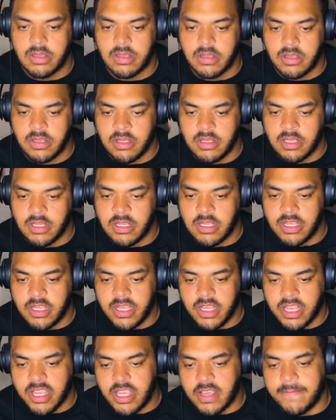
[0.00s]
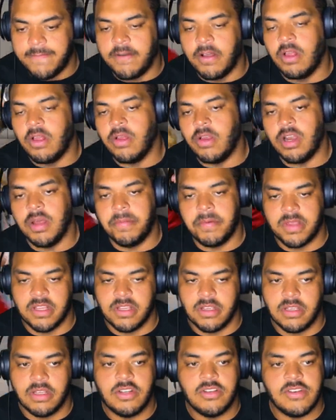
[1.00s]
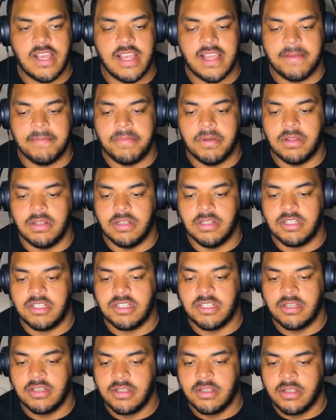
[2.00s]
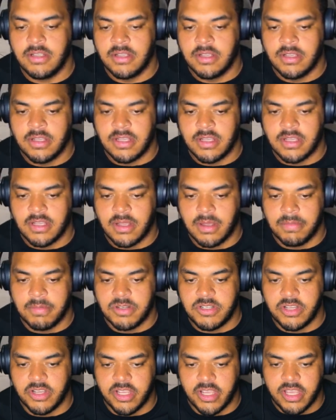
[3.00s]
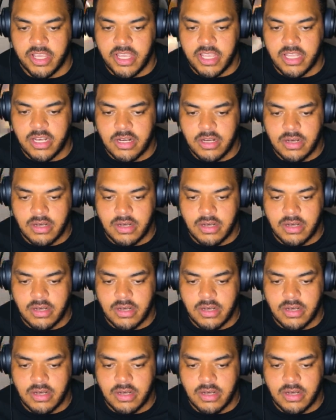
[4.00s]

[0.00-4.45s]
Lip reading: And you can follow it up with a Dragon Punch. I'll show you again.